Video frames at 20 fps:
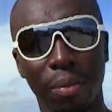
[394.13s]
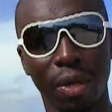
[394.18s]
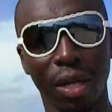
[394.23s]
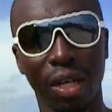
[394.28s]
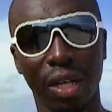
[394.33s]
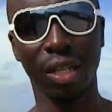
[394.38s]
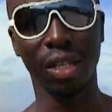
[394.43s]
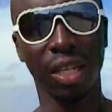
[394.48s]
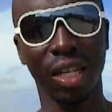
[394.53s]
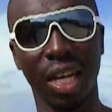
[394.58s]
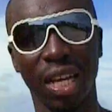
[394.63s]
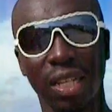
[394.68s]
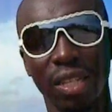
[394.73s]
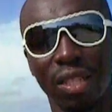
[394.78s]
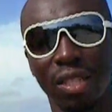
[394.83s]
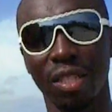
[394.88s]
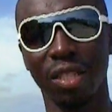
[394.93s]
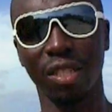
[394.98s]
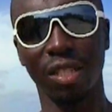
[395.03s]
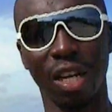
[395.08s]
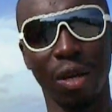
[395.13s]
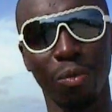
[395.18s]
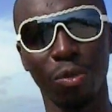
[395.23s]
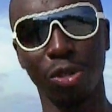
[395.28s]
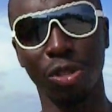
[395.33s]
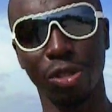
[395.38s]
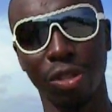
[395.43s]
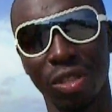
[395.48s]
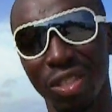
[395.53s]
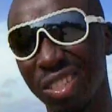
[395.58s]
I'm kind of glad
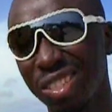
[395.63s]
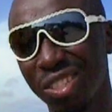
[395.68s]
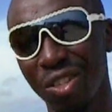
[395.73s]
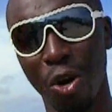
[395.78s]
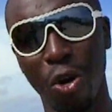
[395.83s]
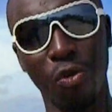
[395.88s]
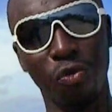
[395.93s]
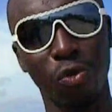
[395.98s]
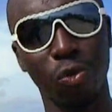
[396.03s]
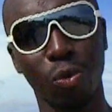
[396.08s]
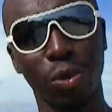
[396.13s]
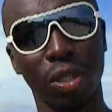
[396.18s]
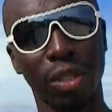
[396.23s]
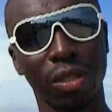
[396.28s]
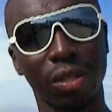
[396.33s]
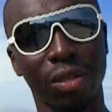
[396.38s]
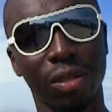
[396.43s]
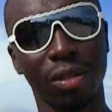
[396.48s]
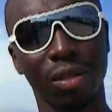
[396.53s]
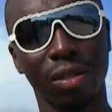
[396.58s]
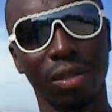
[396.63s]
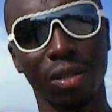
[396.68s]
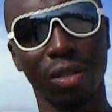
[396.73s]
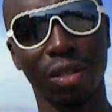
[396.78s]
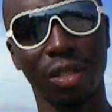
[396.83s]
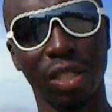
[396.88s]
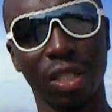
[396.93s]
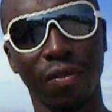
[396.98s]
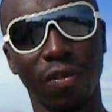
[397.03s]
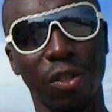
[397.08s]
it's over with.
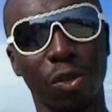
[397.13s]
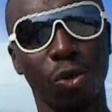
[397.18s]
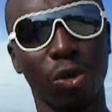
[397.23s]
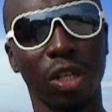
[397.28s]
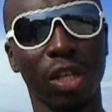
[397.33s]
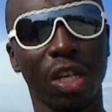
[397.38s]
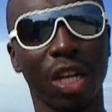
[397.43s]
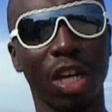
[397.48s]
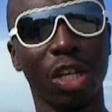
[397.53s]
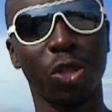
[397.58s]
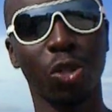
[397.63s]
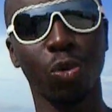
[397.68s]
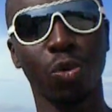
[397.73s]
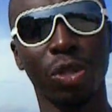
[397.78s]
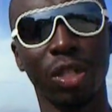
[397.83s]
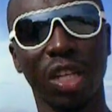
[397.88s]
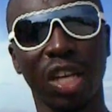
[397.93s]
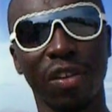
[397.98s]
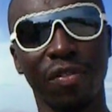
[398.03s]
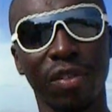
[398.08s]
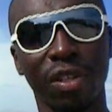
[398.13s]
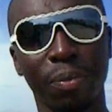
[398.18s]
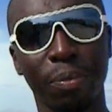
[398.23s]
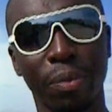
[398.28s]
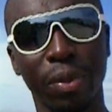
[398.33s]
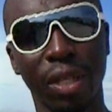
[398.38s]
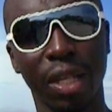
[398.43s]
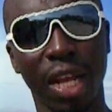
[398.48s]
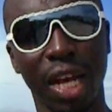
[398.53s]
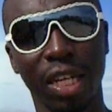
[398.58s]
Even though the country will never
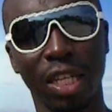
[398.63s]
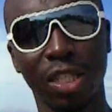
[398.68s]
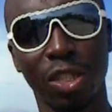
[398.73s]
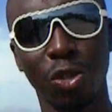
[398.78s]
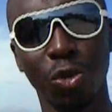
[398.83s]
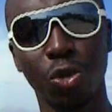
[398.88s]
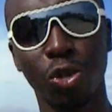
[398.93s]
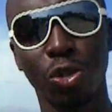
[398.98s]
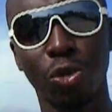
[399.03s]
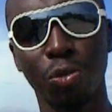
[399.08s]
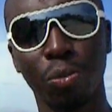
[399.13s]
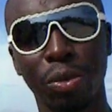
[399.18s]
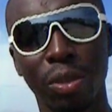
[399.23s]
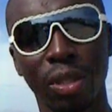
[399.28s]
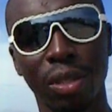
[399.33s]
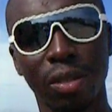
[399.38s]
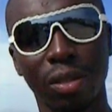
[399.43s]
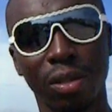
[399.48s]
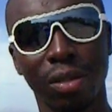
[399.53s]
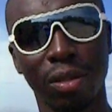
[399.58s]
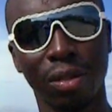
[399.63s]
be like it used to be.